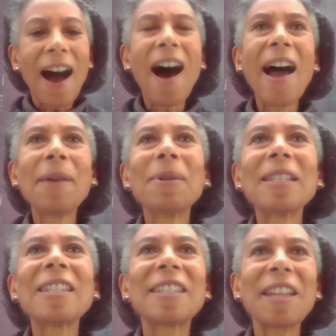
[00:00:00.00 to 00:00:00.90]
I will
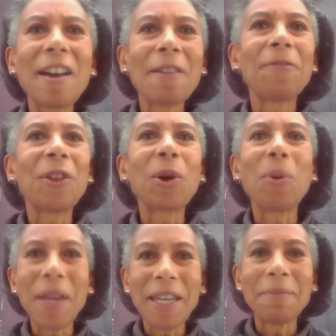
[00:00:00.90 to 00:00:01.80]
serve the
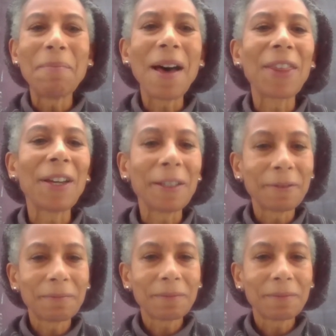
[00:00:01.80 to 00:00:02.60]
Queen mother."